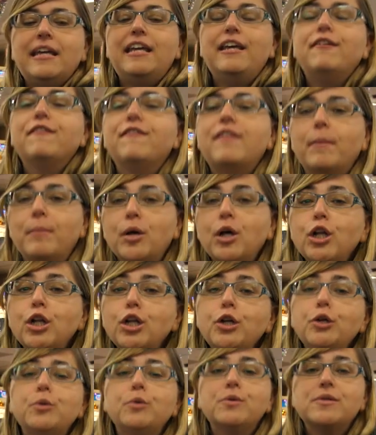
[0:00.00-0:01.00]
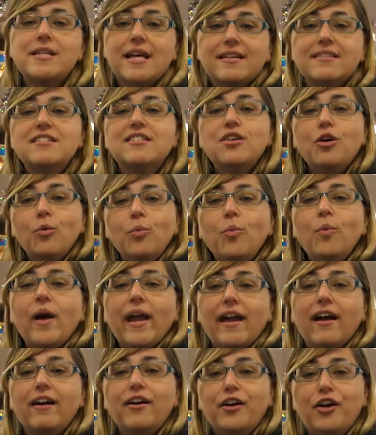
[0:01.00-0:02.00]
give them clues as to
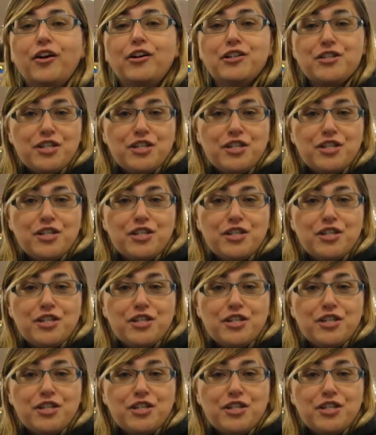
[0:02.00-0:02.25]
where your